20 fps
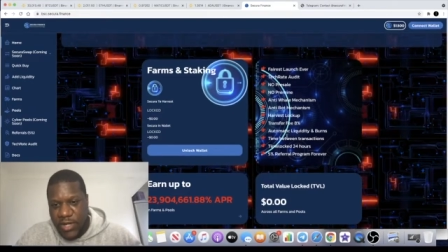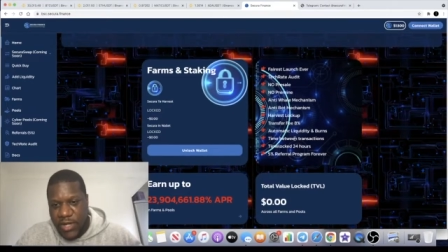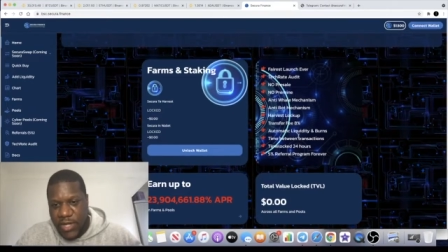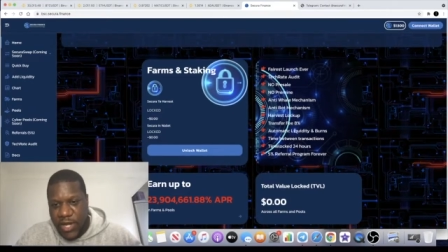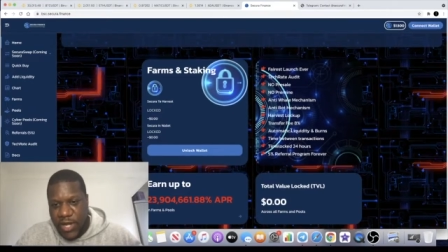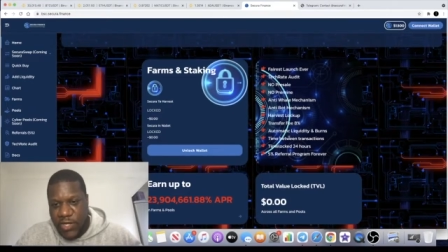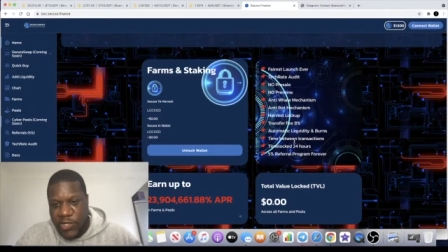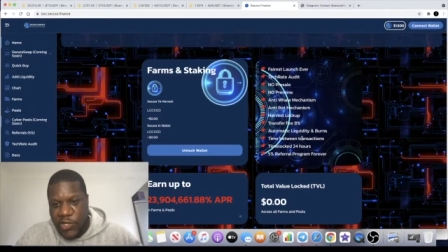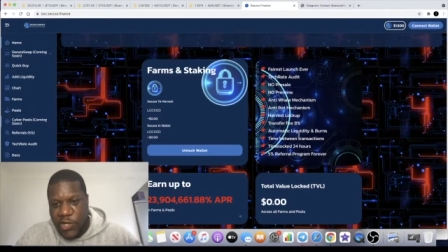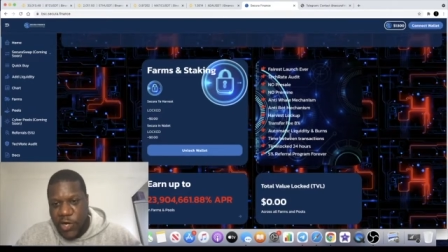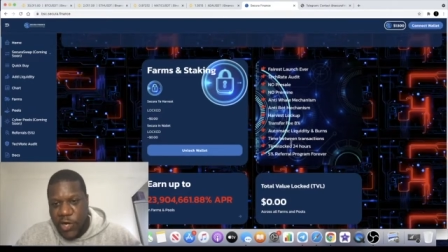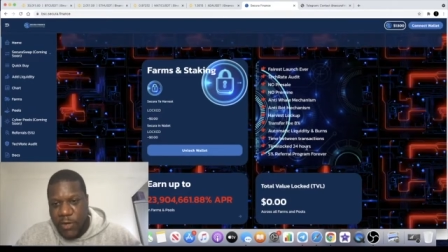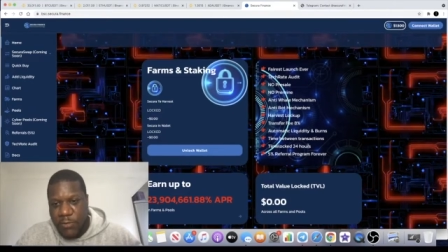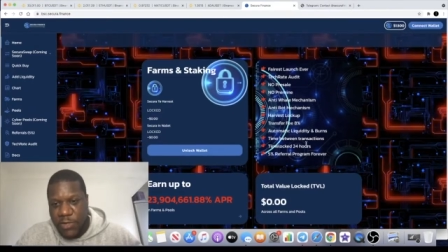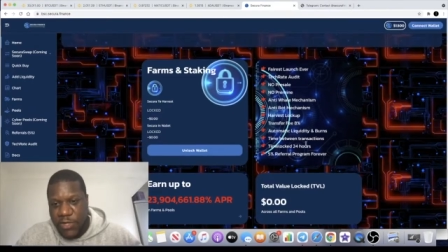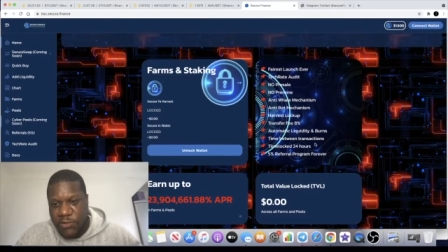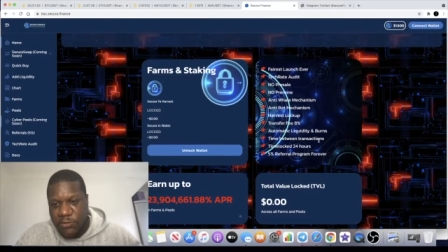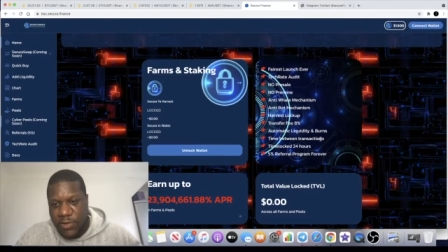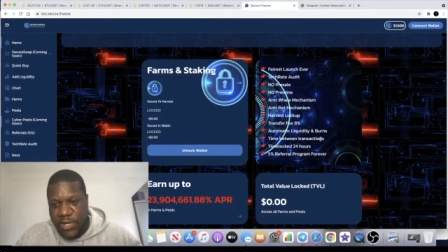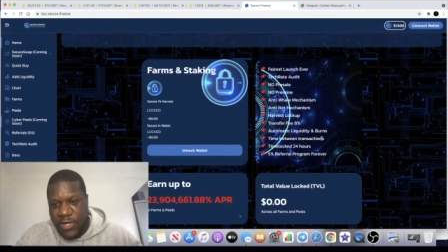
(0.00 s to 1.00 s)
and time
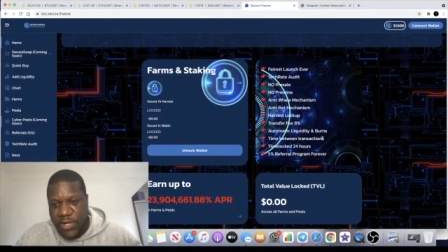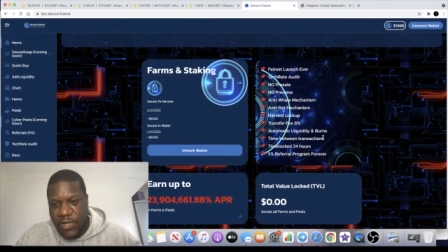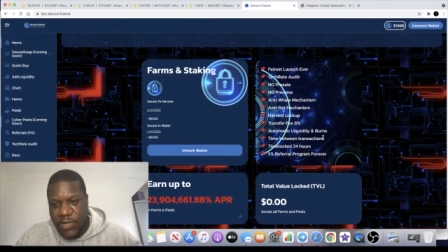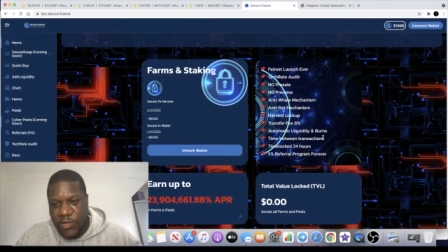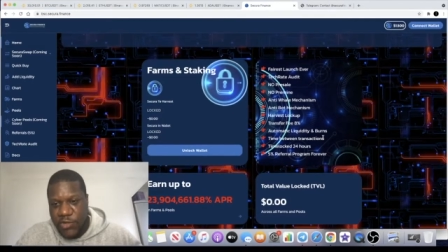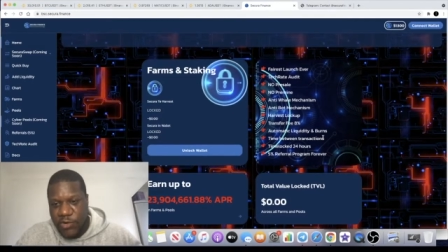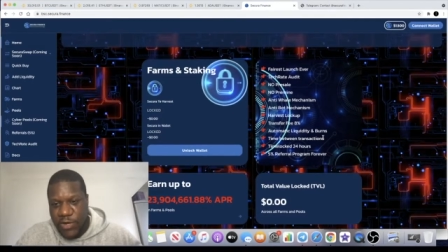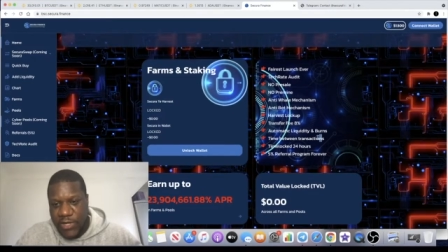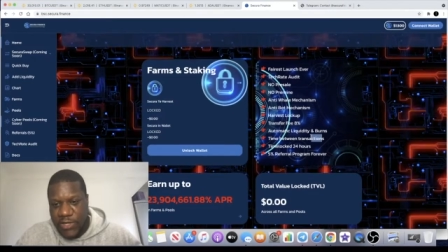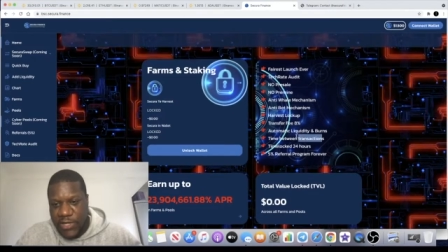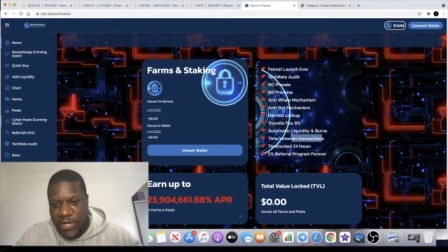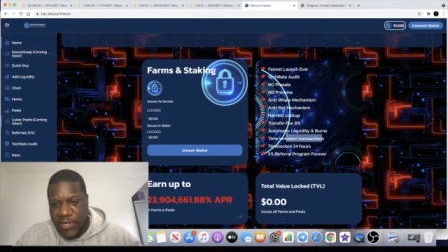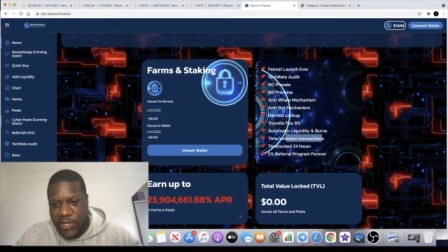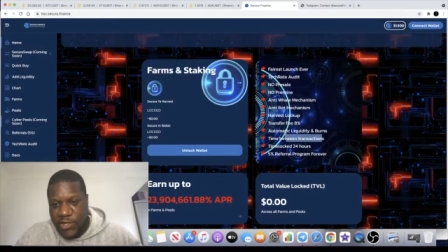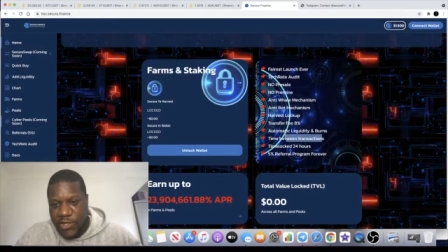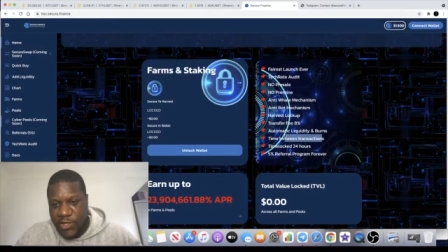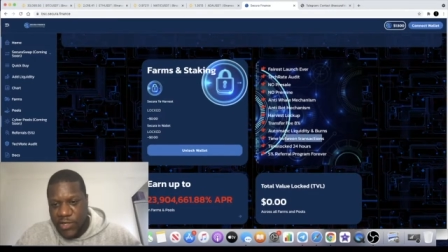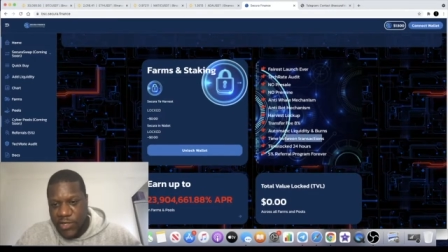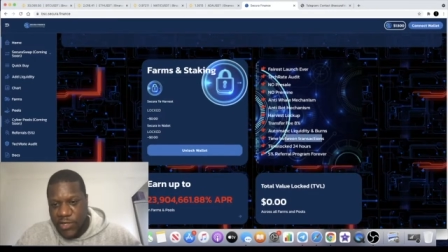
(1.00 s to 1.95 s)
between transactions.